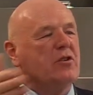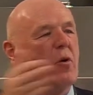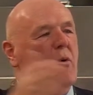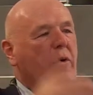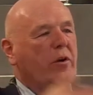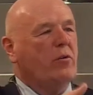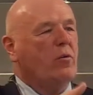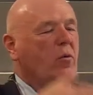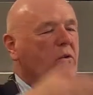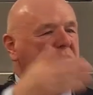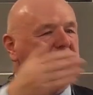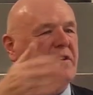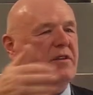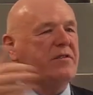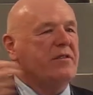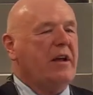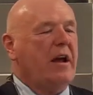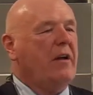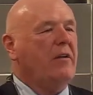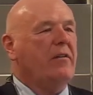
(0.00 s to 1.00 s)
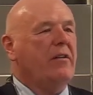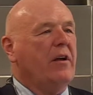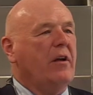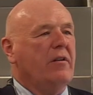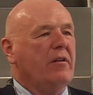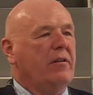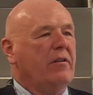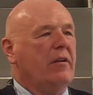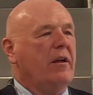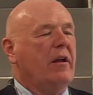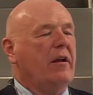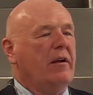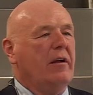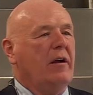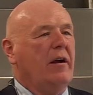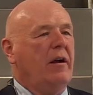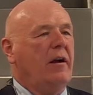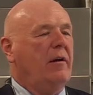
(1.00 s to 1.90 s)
going towards this, that, or the other thing.